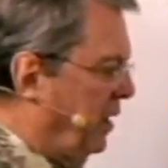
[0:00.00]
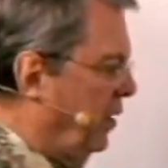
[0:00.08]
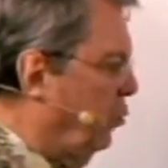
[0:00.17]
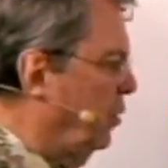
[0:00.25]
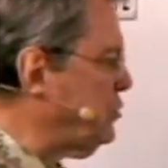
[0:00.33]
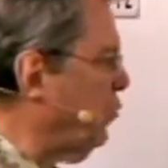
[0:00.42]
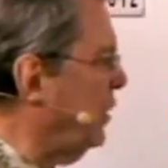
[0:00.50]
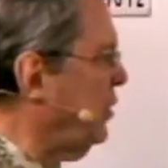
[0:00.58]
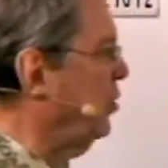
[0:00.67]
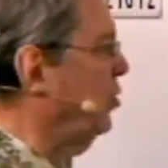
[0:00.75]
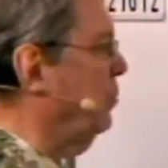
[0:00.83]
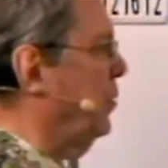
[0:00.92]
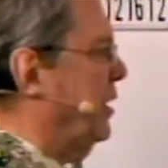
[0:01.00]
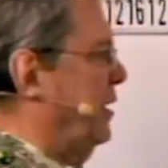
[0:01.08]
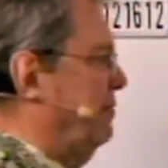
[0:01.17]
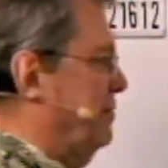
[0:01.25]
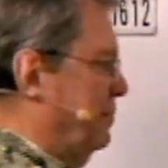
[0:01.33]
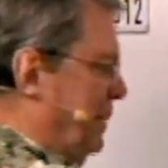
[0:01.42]
which one you going to
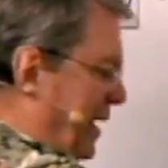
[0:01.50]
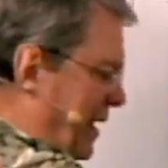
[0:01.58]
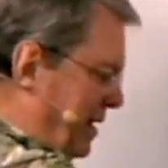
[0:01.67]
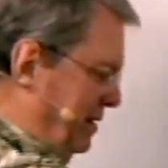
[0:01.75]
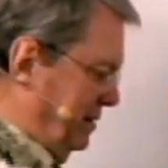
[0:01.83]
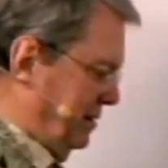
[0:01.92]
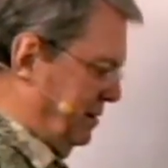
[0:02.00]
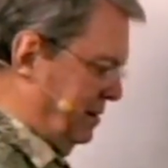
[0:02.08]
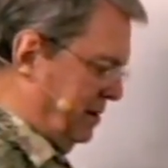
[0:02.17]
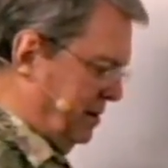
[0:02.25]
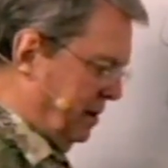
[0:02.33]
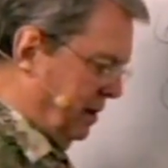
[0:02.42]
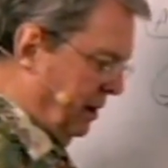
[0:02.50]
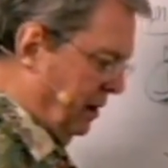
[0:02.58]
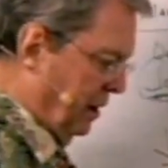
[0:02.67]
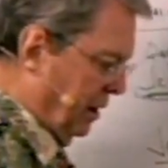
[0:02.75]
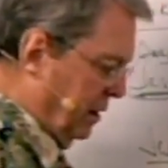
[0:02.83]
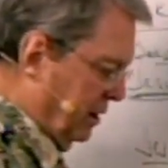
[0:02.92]
believe? The man,
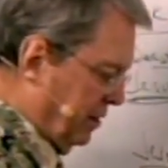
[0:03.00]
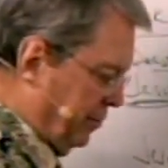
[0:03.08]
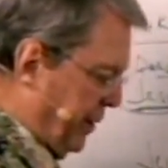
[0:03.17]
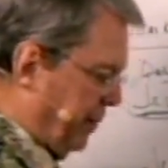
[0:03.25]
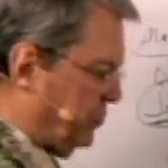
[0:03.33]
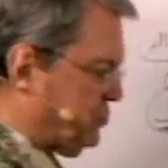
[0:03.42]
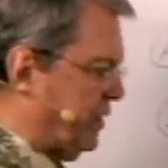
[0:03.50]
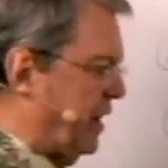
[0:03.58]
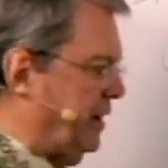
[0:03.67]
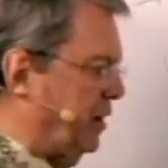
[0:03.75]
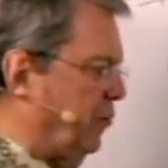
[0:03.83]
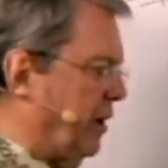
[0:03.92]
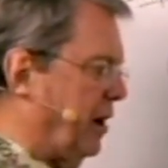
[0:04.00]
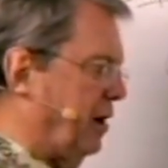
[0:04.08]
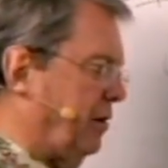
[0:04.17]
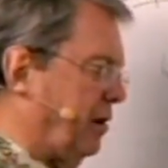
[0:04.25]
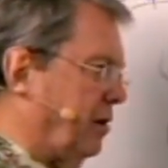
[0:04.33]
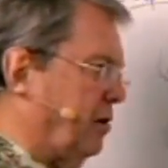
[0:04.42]
the people standing
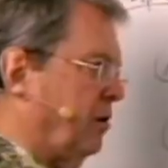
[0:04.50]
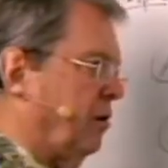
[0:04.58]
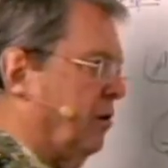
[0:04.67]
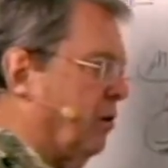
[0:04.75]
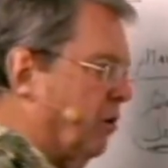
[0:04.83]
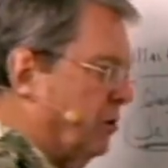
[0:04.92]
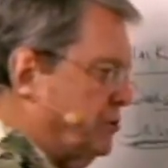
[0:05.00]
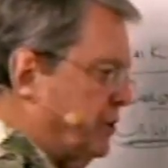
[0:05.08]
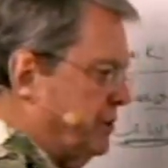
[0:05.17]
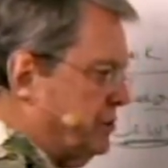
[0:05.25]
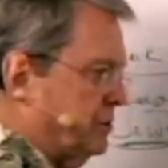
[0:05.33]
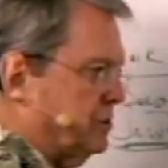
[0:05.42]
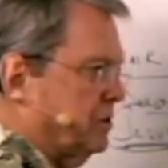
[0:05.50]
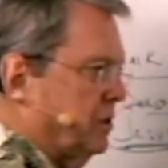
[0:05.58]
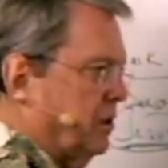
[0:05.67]
around, or Jesus?